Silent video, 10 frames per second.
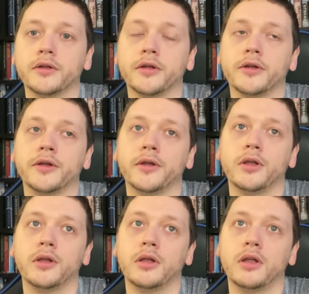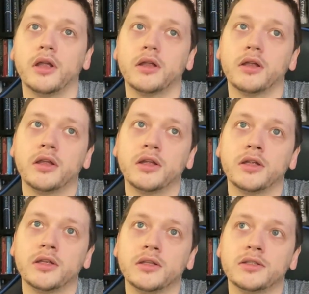
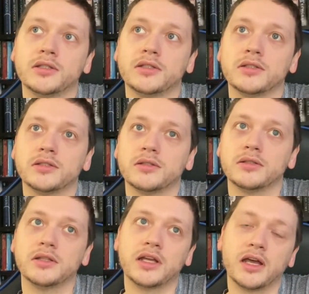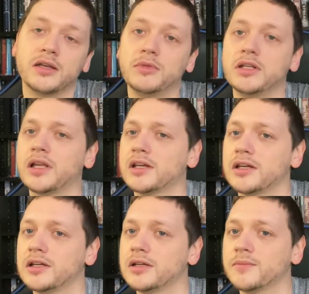And they kind of meet like a